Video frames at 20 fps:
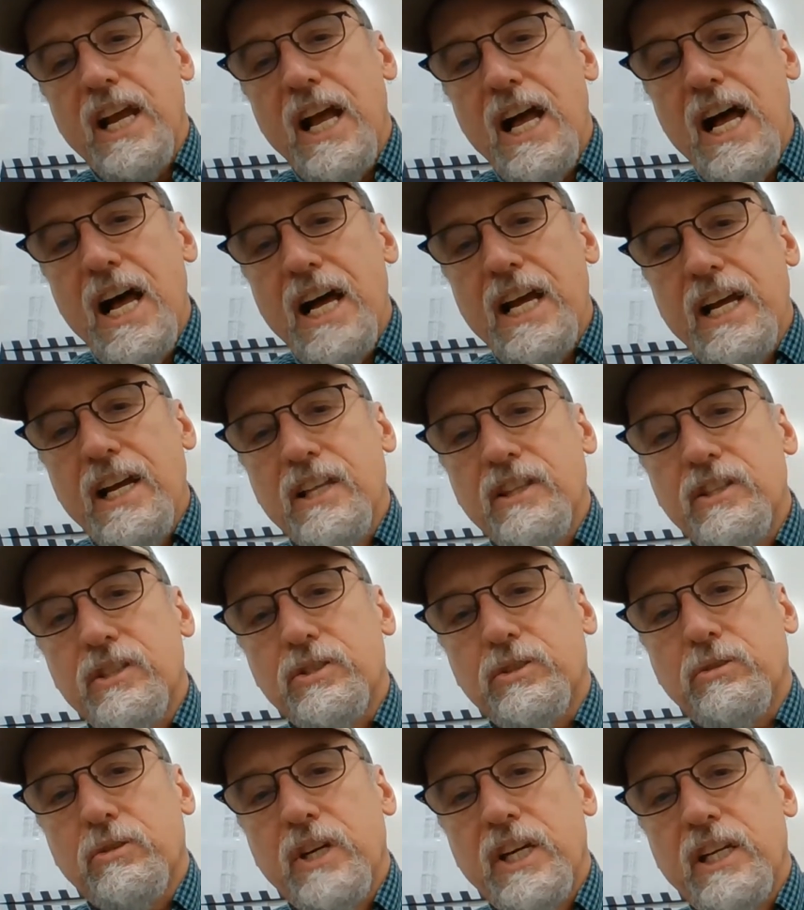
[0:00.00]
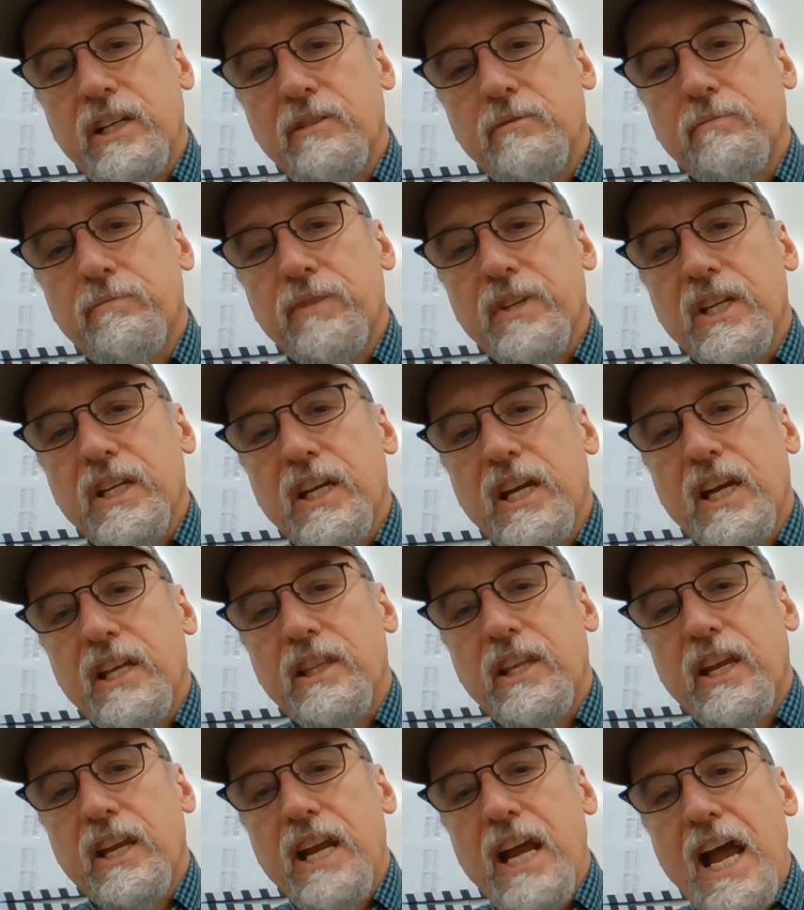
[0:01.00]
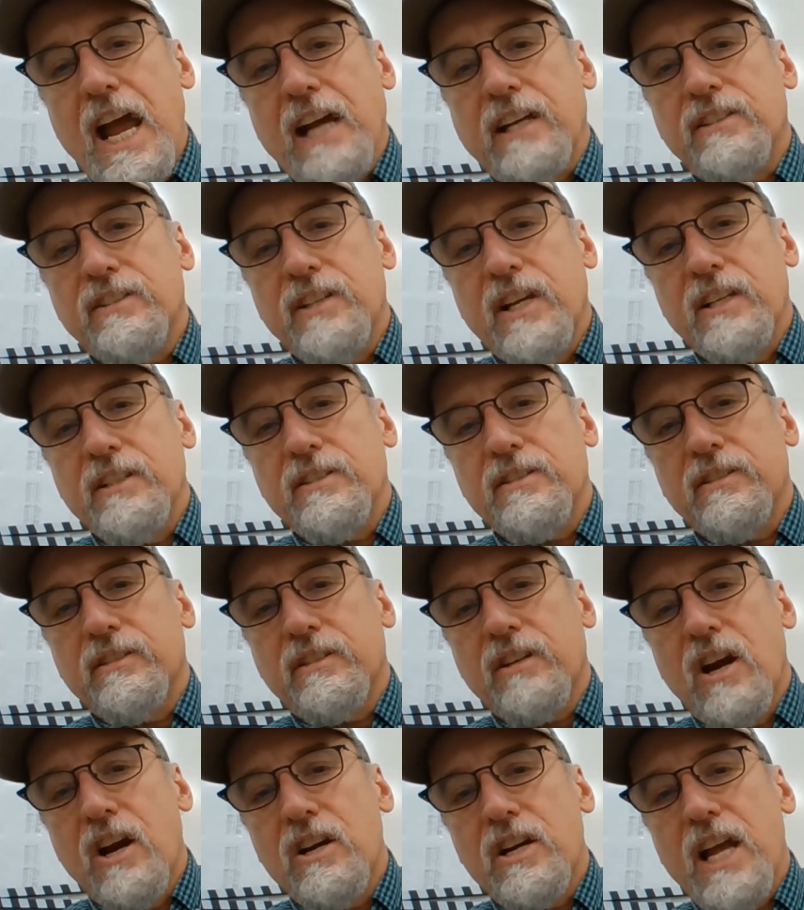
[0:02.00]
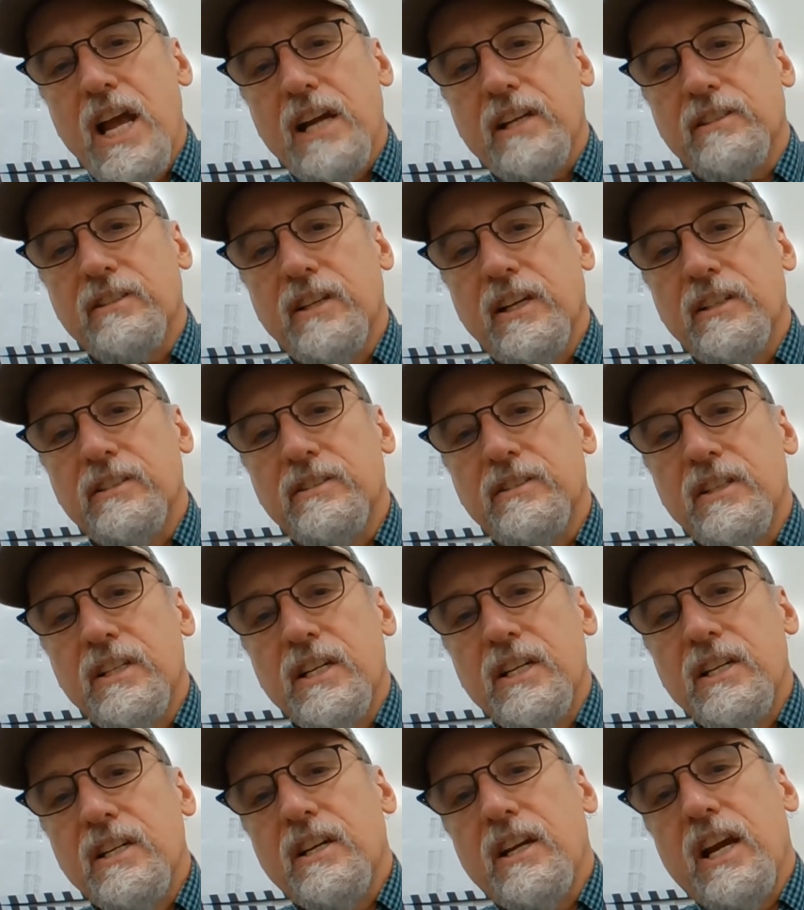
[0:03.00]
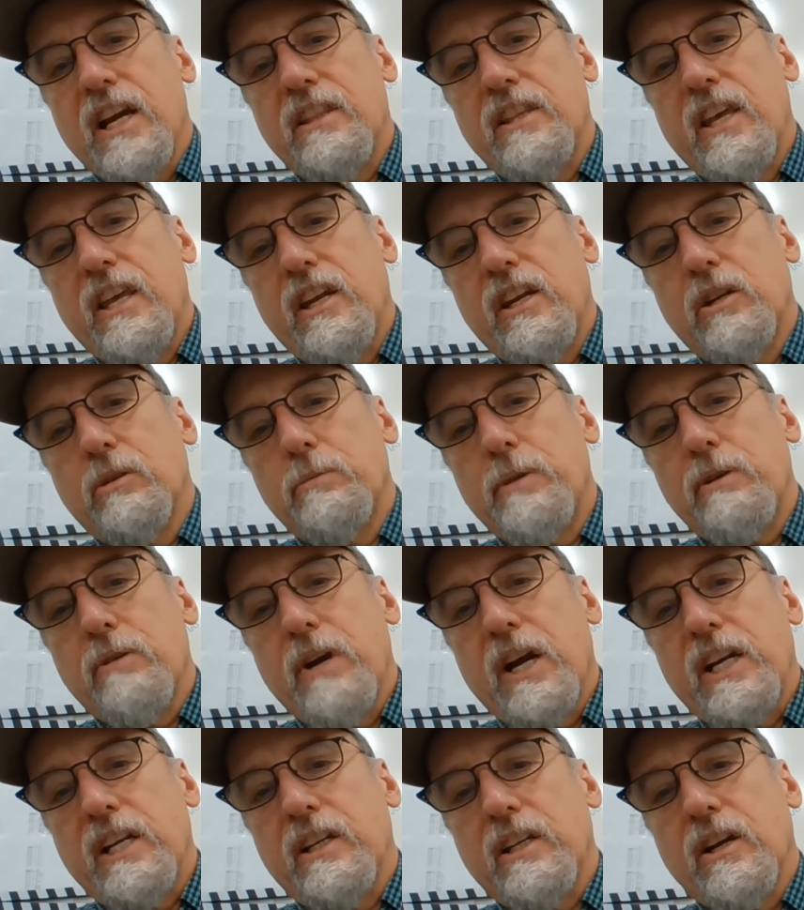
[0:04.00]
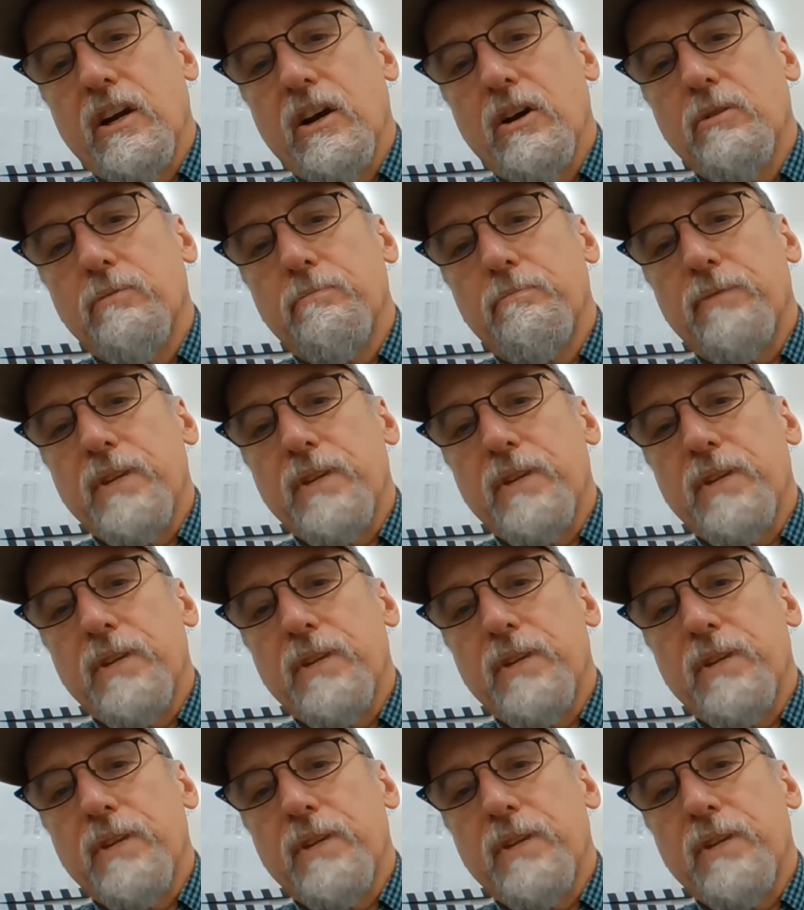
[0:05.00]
hi on the screen, and then access, card access, and then it'll be ready to go.